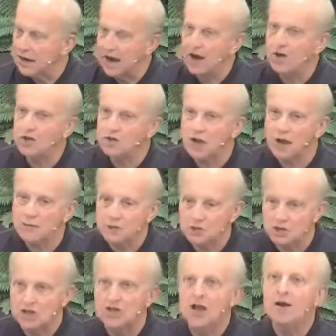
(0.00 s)
our job
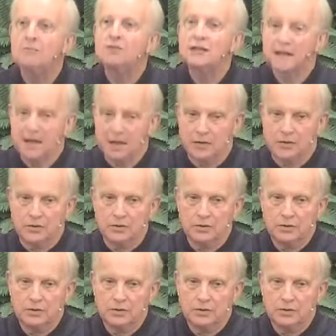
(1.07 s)
is to come together,